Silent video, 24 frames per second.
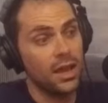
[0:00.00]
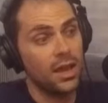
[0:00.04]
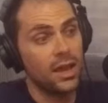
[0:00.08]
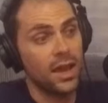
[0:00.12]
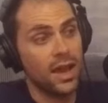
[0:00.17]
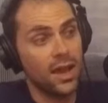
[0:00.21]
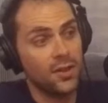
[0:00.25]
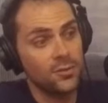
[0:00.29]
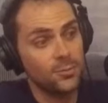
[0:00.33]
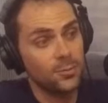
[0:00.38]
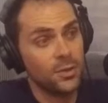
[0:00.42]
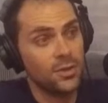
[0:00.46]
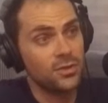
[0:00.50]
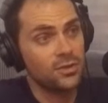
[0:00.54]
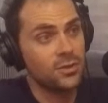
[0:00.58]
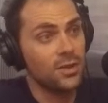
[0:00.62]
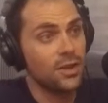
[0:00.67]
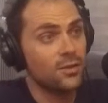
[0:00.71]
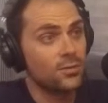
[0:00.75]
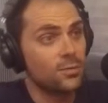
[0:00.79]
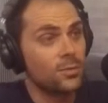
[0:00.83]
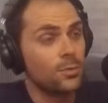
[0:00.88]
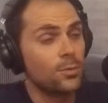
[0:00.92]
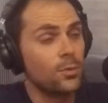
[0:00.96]
I asked
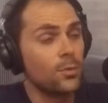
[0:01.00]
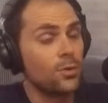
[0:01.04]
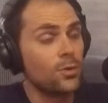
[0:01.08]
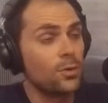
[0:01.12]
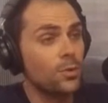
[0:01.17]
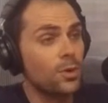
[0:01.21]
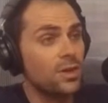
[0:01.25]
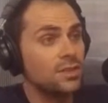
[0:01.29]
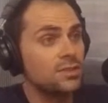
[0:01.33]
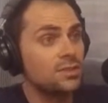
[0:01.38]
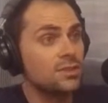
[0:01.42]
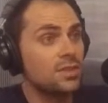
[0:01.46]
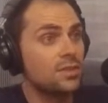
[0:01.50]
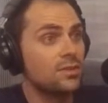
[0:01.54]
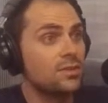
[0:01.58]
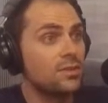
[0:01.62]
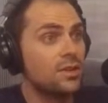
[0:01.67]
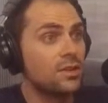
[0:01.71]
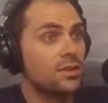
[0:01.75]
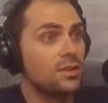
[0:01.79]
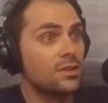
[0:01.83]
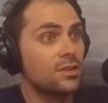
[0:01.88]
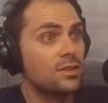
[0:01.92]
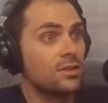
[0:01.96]
myself an important question. I
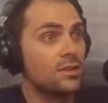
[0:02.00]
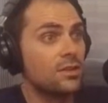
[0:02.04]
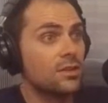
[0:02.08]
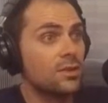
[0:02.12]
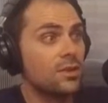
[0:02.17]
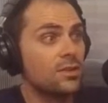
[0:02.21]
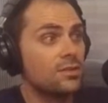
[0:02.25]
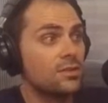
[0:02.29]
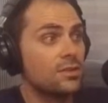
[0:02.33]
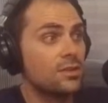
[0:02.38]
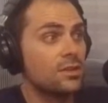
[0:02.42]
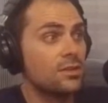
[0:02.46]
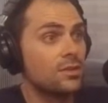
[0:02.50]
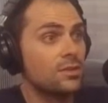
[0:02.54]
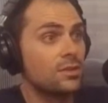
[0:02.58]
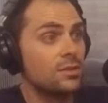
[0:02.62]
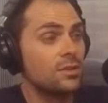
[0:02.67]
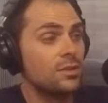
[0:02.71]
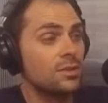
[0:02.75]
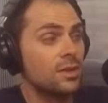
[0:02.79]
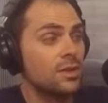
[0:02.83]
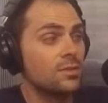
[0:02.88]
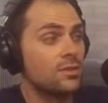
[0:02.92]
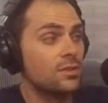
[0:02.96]
said, you know, I said,
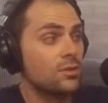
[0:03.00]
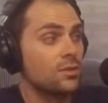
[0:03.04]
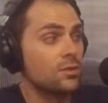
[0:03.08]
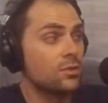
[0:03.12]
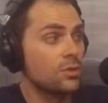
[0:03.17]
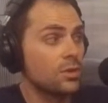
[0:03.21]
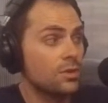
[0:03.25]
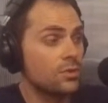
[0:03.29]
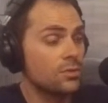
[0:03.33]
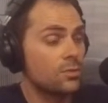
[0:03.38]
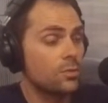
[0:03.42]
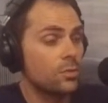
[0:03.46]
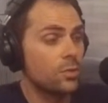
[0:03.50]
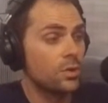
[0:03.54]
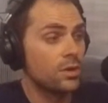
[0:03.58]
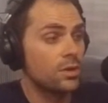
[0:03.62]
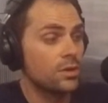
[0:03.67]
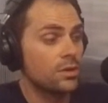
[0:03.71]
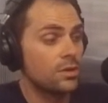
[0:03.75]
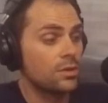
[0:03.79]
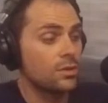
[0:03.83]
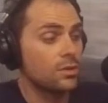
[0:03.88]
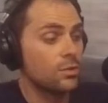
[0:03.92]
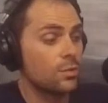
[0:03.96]
I said, Chris,
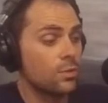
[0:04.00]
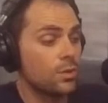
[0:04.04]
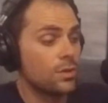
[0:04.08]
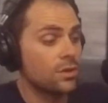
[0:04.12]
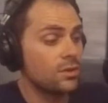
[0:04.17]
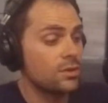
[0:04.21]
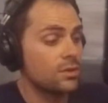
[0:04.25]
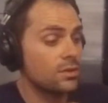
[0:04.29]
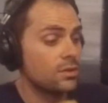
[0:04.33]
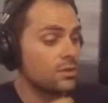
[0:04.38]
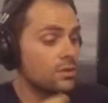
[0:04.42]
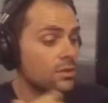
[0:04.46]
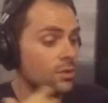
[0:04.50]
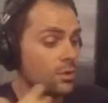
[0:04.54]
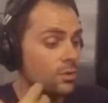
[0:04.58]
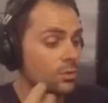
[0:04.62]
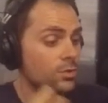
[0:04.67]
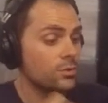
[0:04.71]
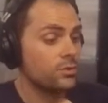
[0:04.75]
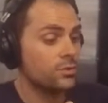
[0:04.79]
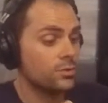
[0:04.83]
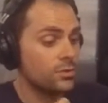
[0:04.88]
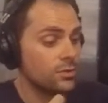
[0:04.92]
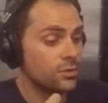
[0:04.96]
what what
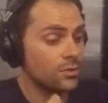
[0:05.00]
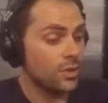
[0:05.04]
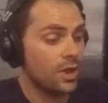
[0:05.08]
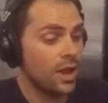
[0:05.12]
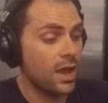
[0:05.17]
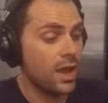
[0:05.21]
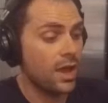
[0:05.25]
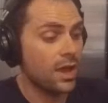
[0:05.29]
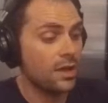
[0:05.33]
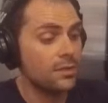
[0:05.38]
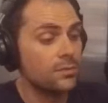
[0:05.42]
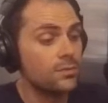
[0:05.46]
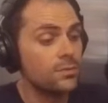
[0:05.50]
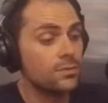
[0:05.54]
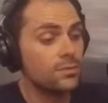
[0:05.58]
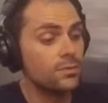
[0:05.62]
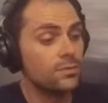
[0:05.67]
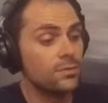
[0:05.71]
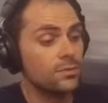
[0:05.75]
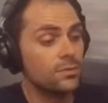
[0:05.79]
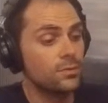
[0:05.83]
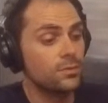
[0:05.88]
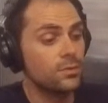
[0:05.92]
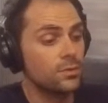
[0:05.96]
goals do you have
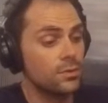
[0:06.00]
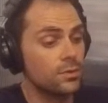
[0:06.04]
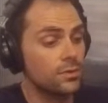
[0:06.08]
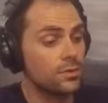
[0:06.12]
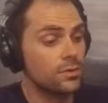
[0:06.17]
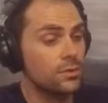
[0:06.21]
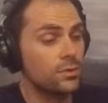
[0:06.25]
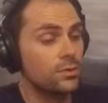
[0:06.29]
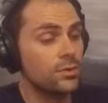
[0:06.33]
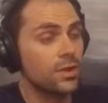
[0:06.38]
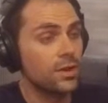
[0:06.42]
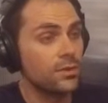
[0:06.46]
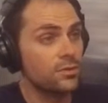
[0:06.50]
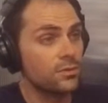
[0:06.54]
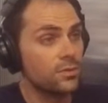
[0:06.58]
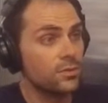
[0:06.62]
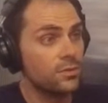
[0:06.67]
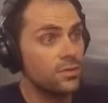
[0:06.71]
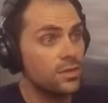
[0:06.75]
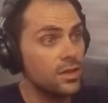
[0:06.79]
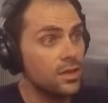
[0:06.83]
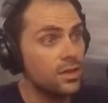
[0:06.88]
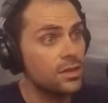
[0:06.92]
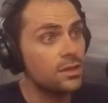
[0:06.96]
for
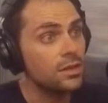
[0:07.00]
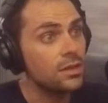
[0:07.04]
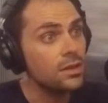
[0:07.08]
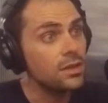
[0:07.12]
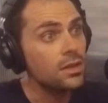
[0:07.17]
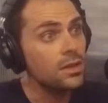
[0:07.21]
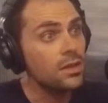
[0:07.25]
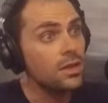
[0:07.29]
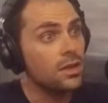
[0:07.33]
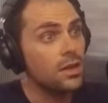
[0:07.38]
2015?